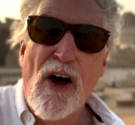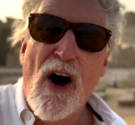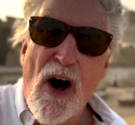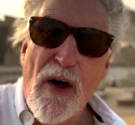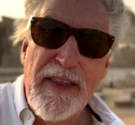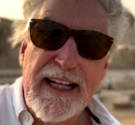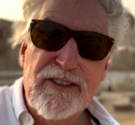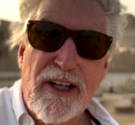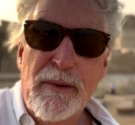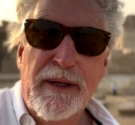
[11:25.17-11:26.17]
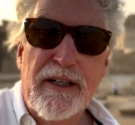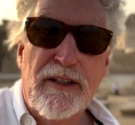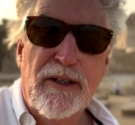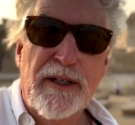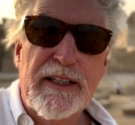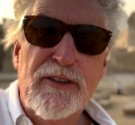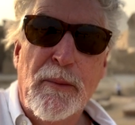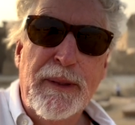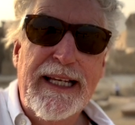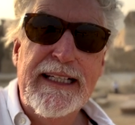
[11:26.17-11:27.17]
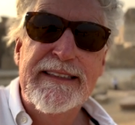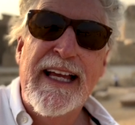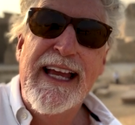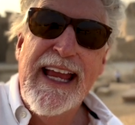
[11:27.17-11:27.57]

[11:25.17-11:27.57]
All that's going to be included. So please,